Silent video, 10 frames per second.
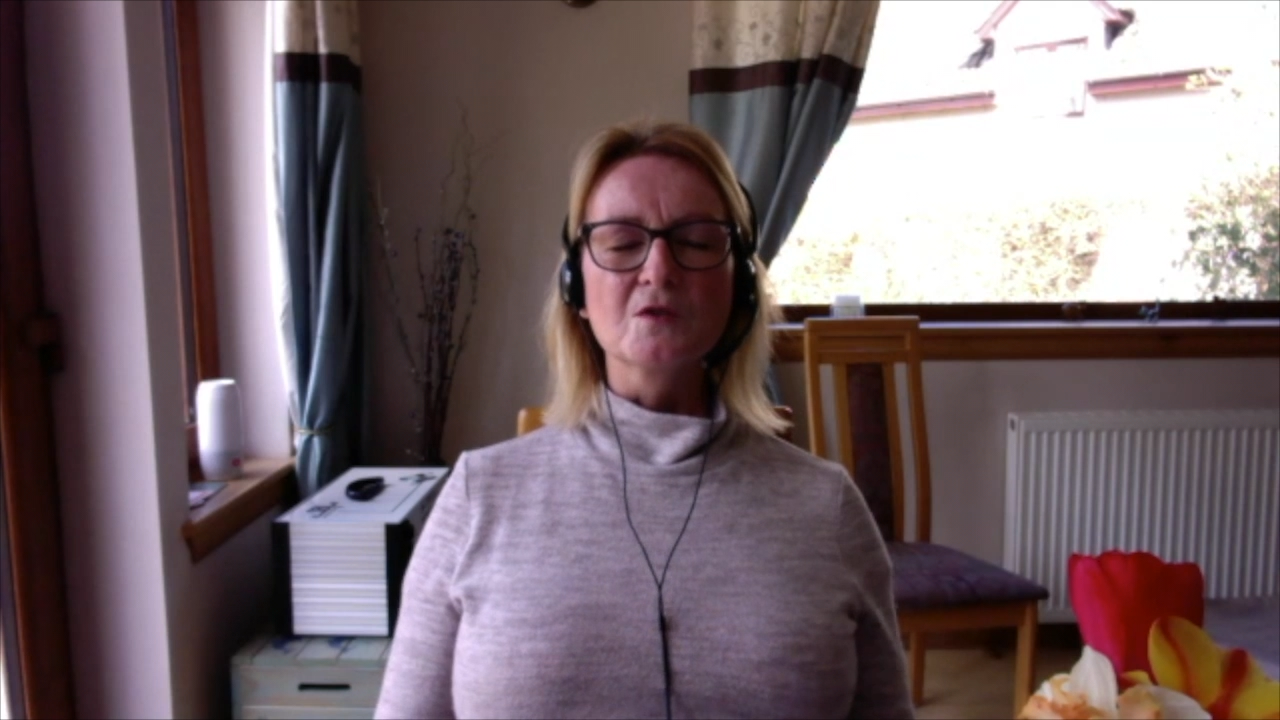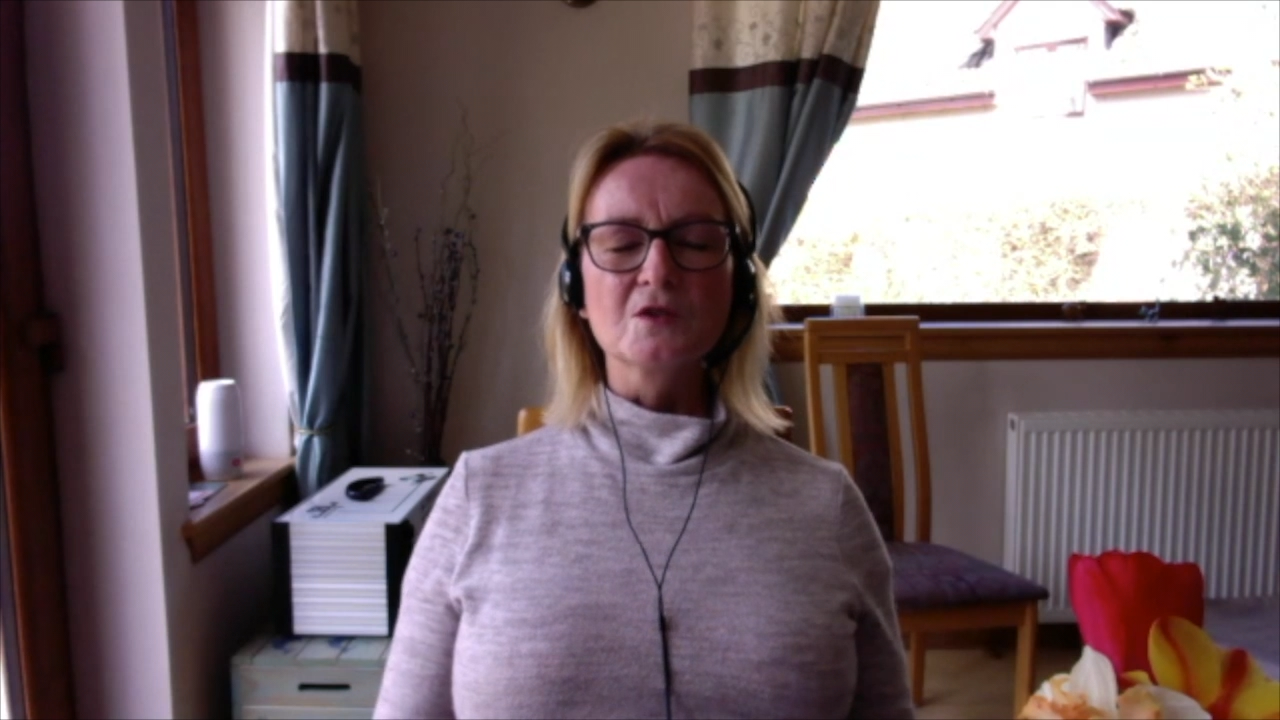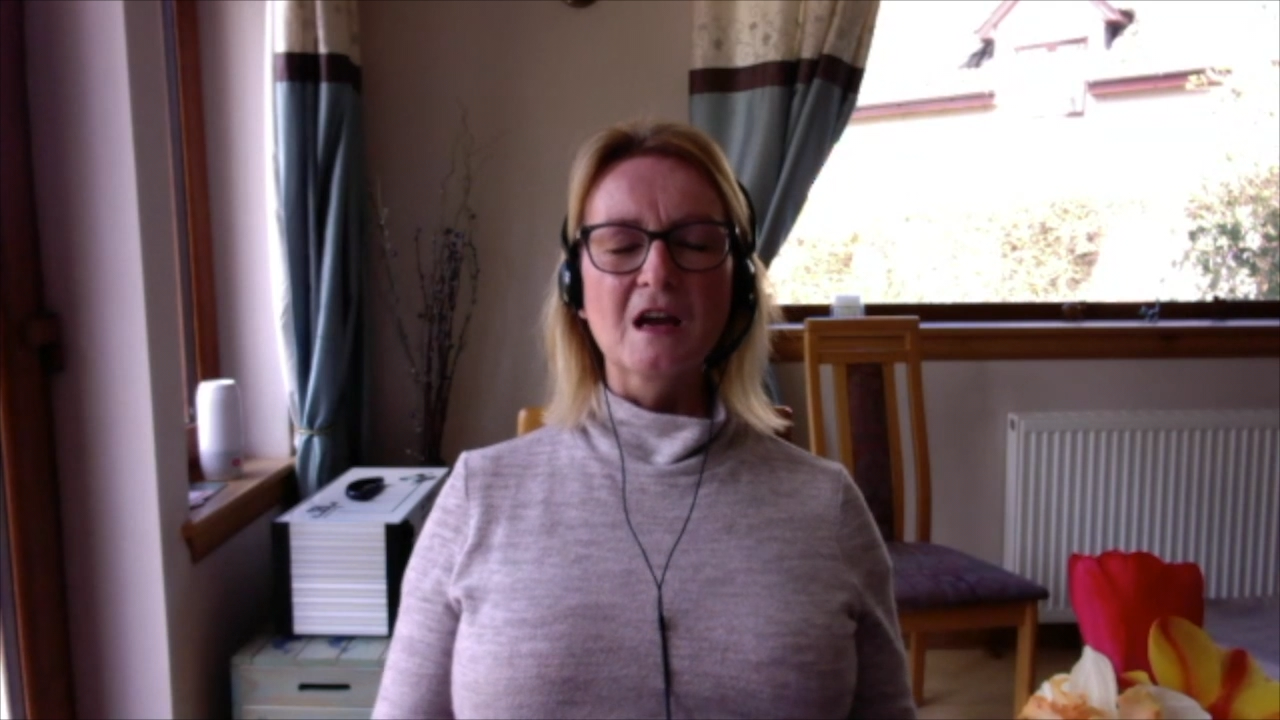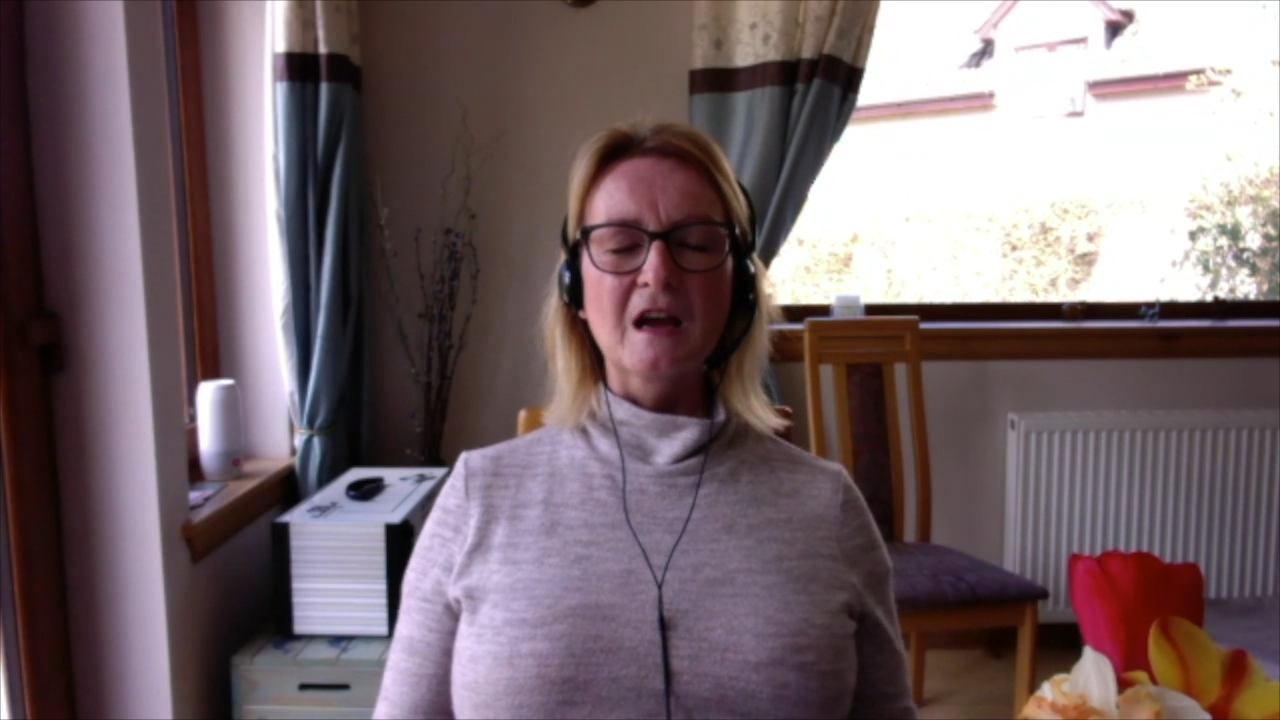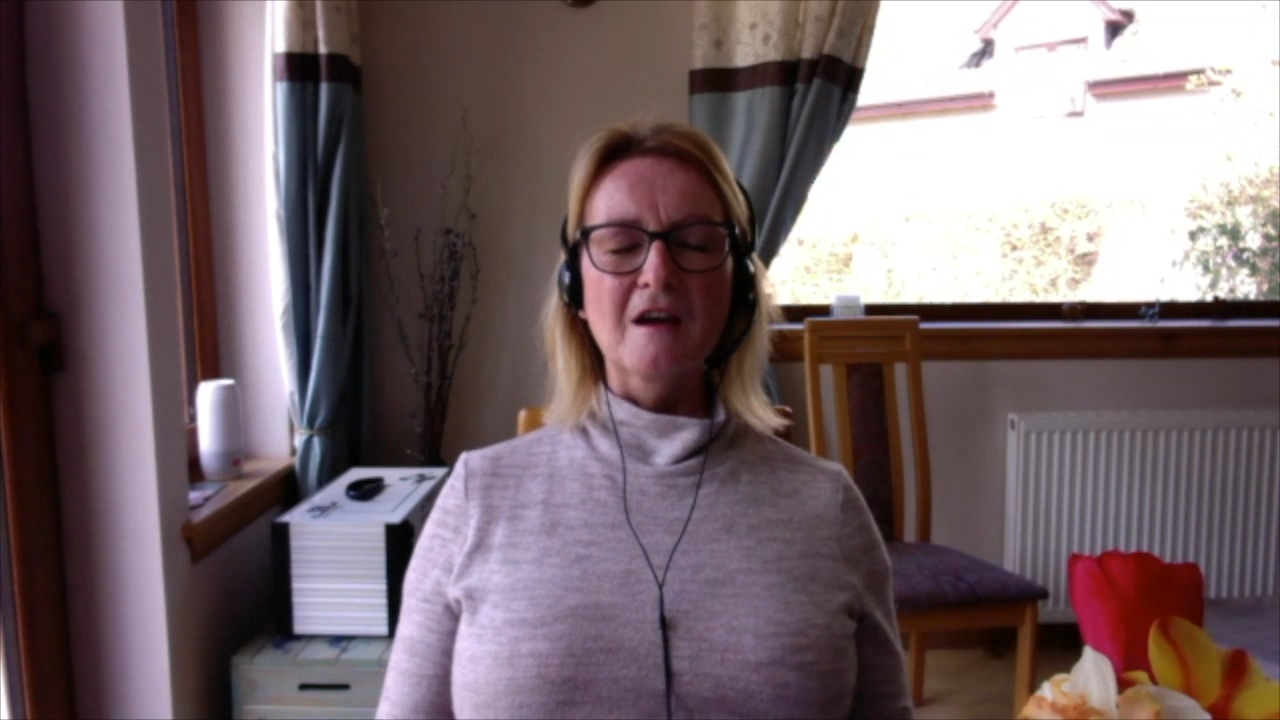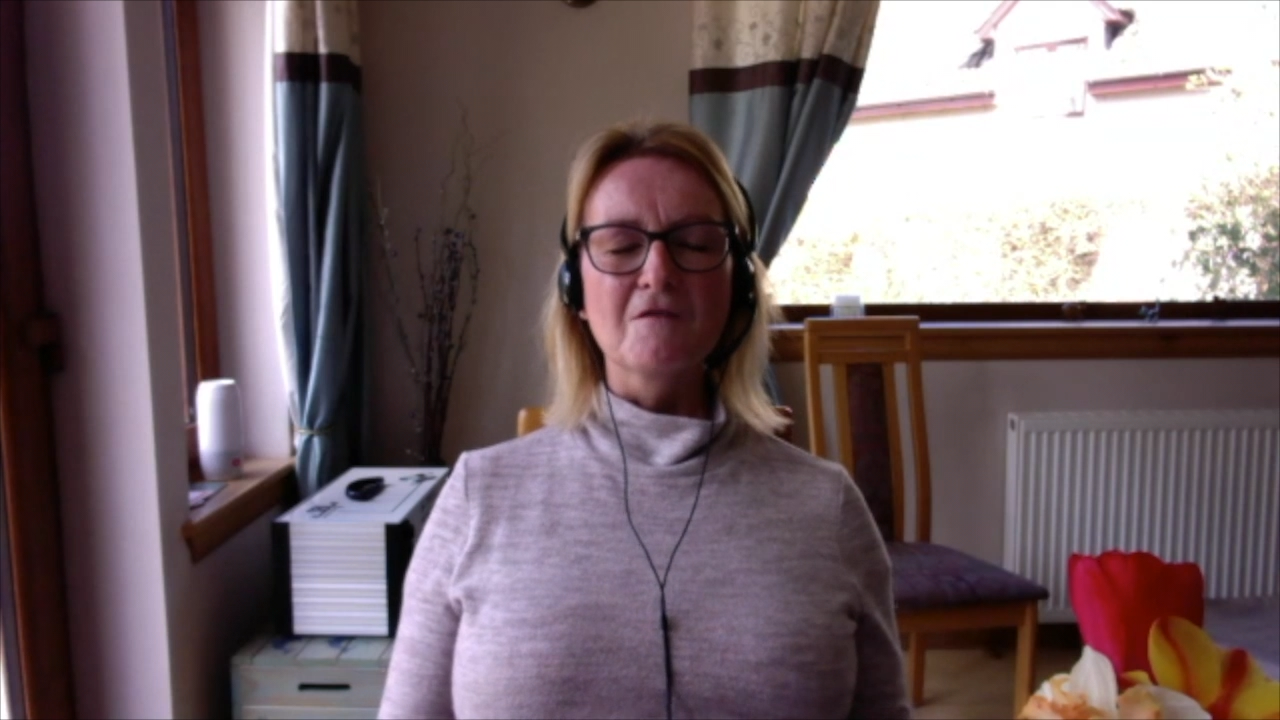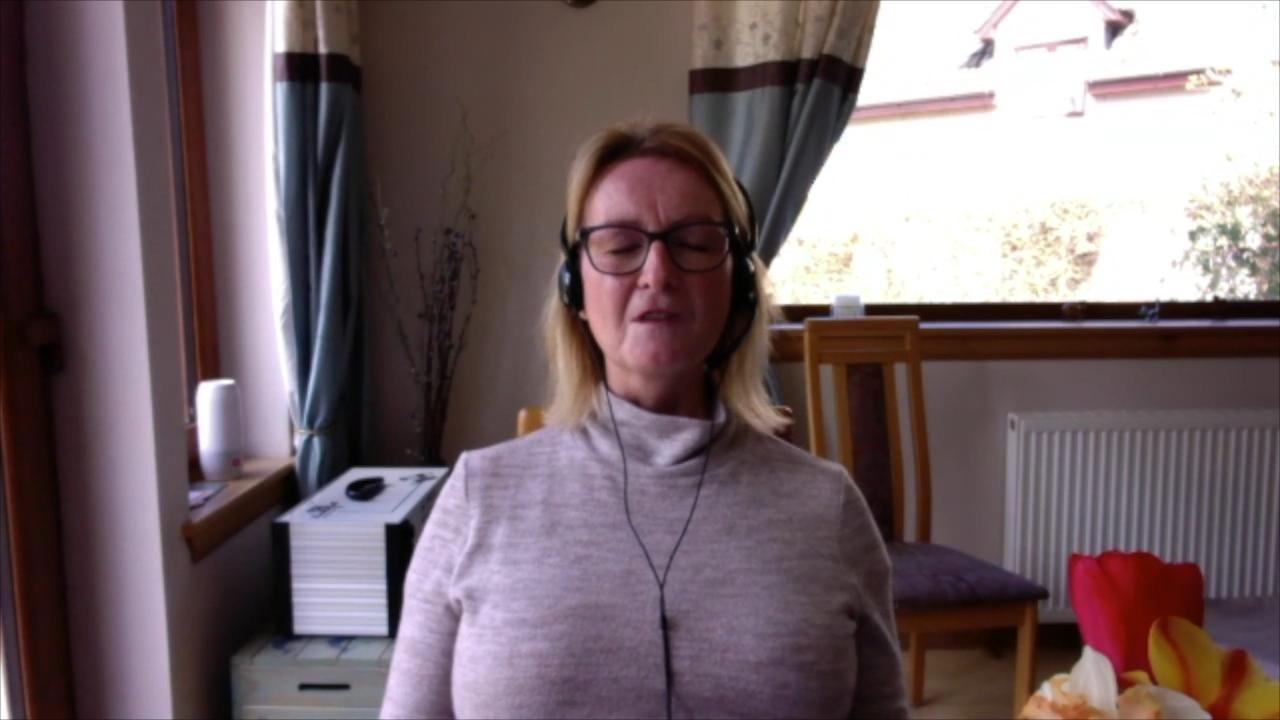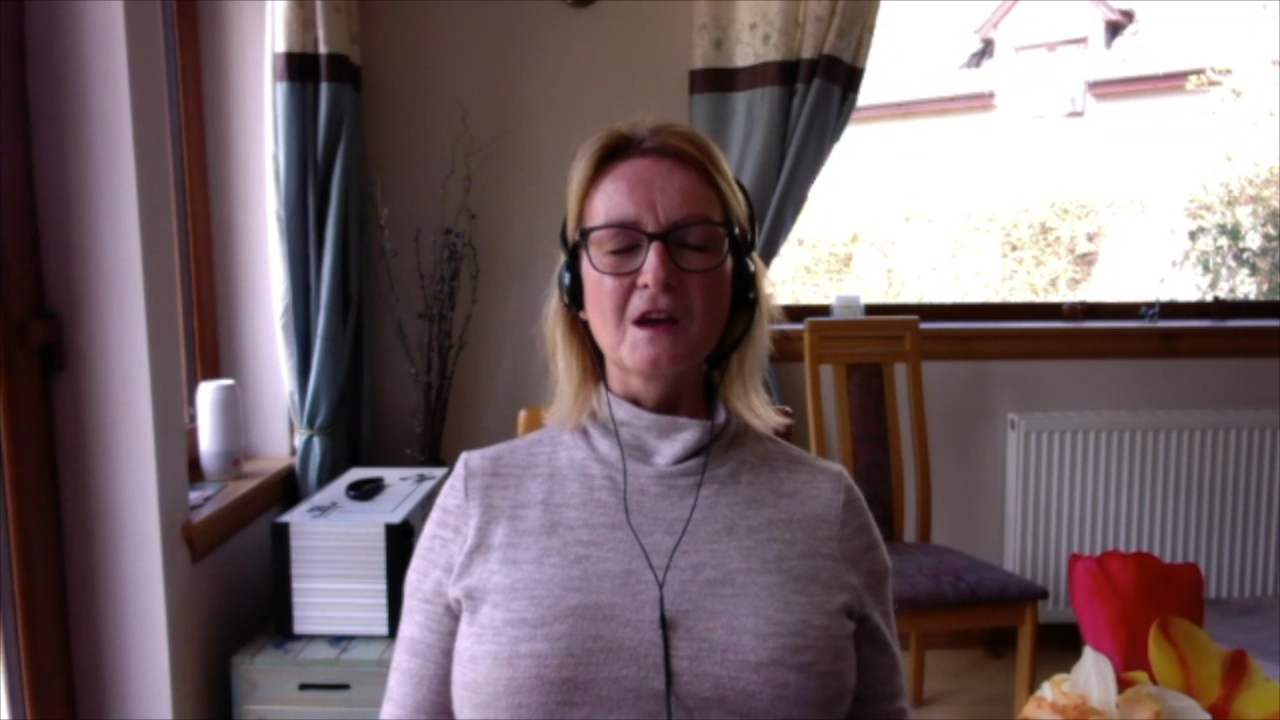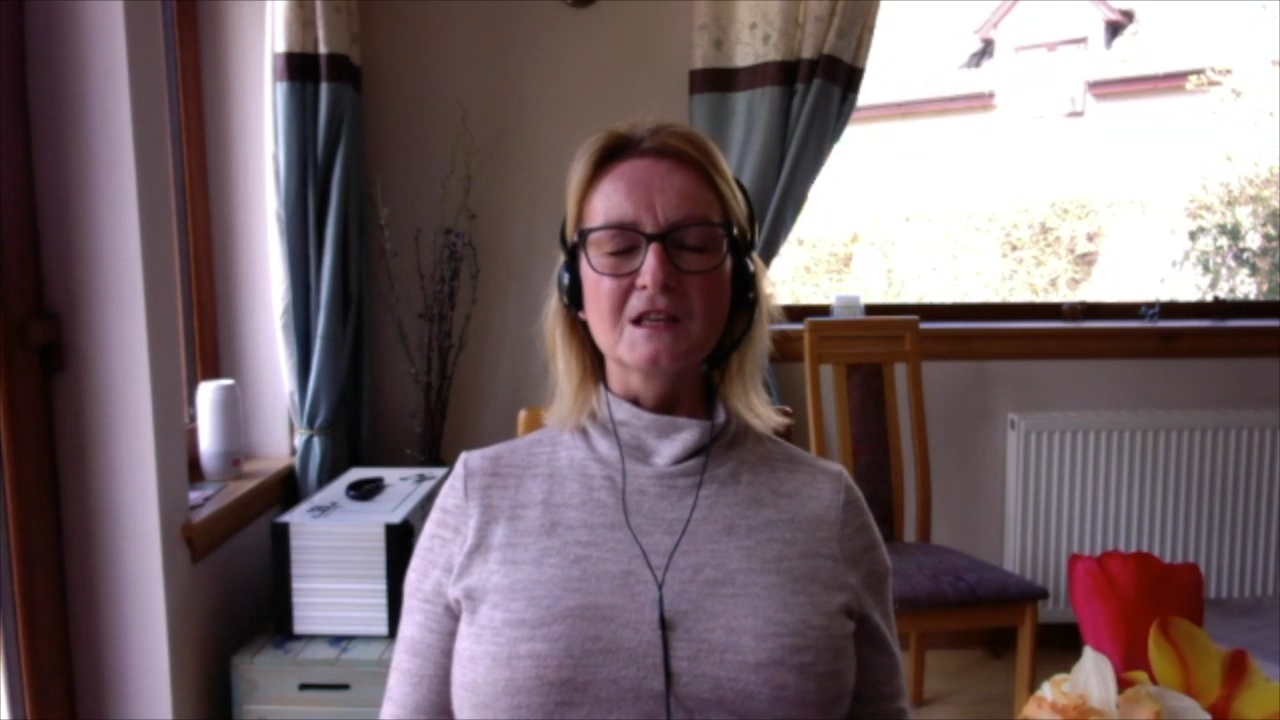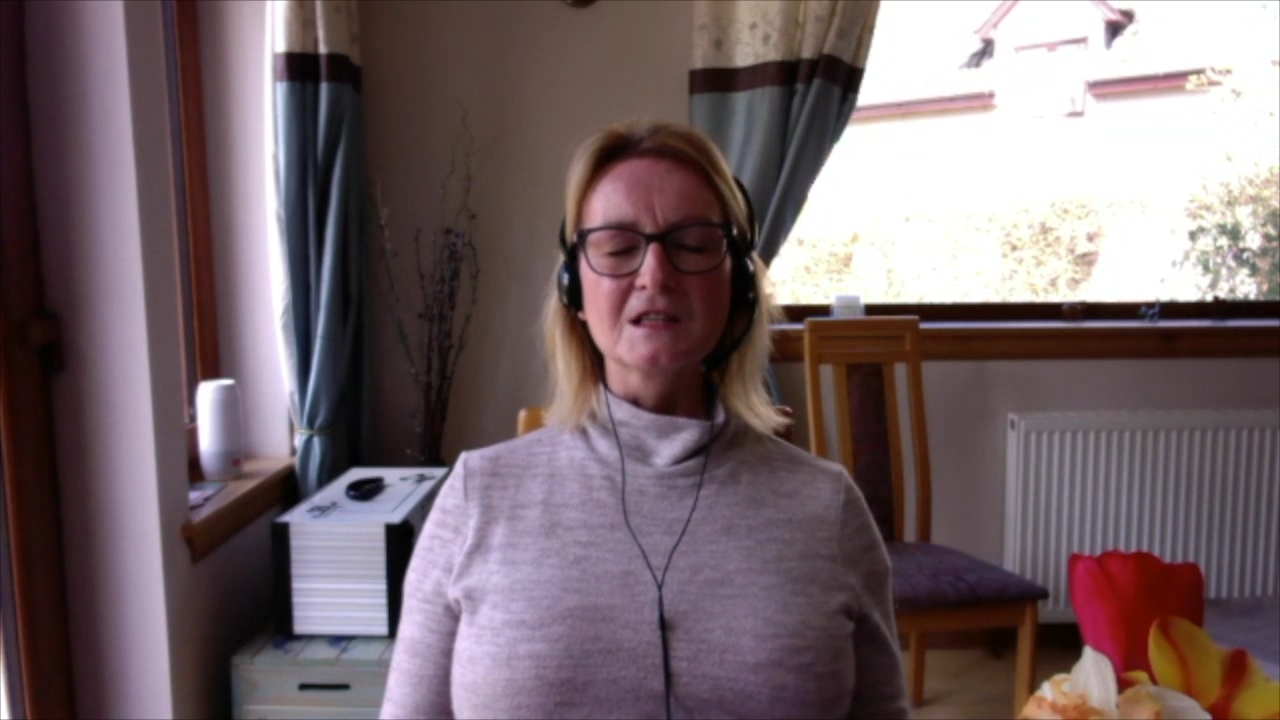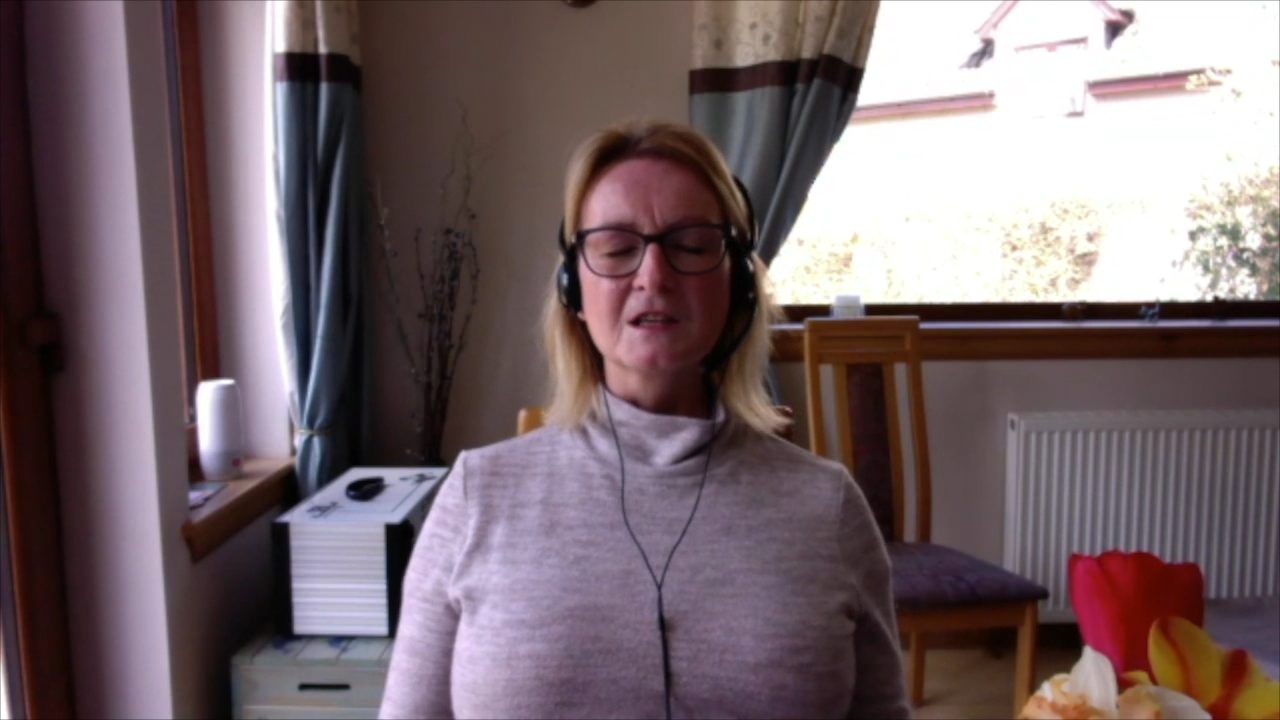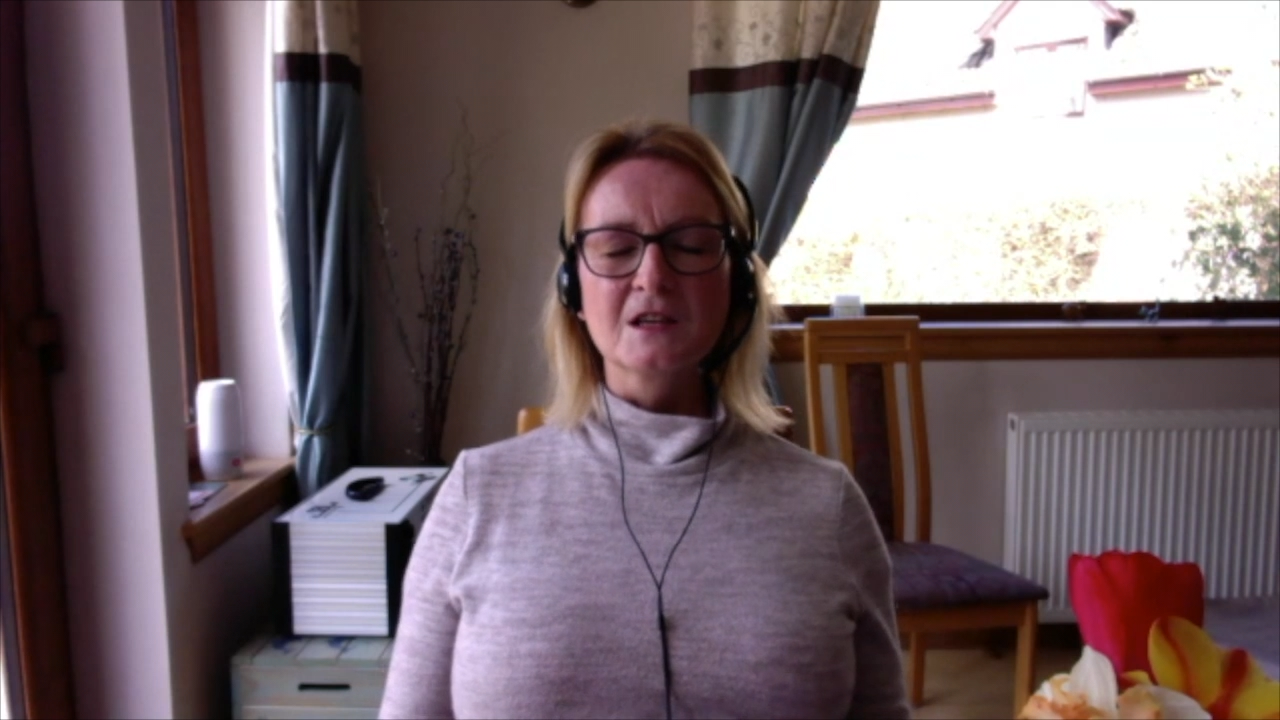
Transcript: to have that